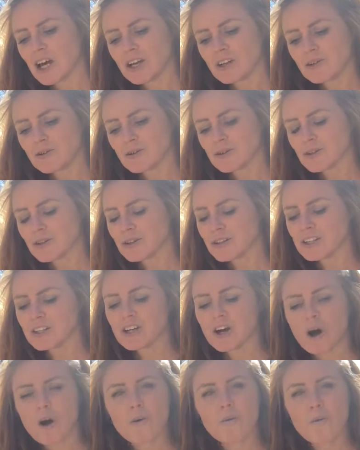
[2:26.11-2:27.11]
You could
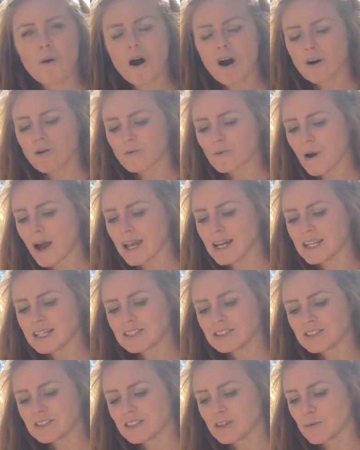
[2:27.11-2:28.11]
walk right
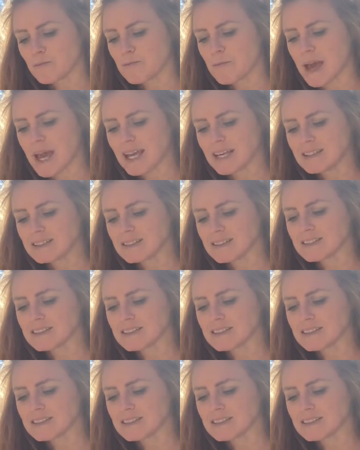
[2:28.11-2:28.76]
into the maze,